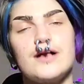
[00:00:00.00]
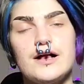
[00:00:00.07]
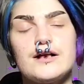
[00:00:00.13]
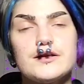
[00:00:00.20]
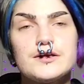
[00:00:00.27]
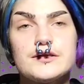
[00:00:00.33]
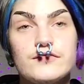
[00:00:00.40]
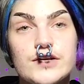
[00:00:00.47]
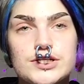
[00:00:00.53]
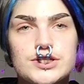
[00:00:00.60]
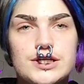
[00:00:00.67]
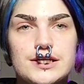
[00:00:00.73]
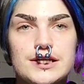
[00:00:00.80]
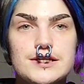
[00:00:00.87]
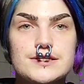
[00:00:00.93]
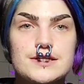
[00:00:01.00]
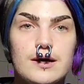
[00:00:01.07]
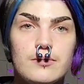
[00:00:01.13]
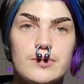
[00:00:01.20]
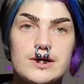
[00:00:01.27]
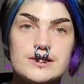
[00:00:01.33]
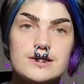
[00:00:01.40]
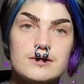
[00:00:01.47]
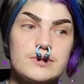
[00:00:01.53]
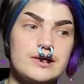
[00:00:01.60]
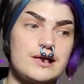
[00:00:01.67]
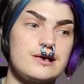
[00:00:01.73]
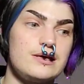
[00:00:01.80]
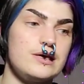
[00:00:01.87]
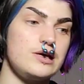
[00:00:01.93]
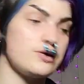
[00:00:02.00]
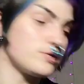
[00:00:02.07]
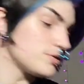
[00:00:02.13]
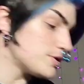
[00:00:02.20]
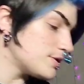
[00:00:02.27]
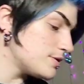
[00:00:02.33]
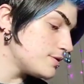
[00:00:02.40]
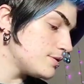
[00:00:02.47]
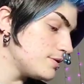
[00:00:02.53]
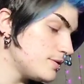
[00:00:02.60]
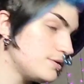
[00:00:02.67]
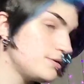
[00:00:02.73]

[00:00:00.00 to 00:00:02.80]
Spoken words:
I'll eventually need some, but it's gonna be like years.